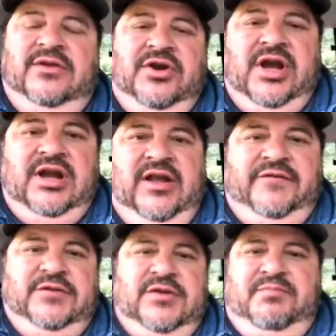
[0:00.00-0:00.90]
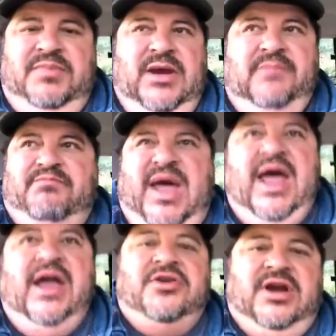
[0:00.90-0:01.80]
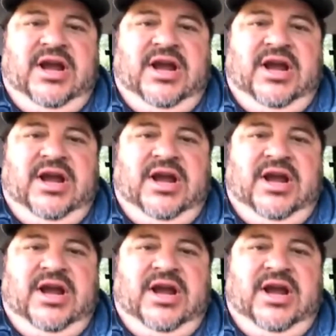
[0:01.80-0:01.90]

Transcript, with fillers: you're kind of left with a big bag in your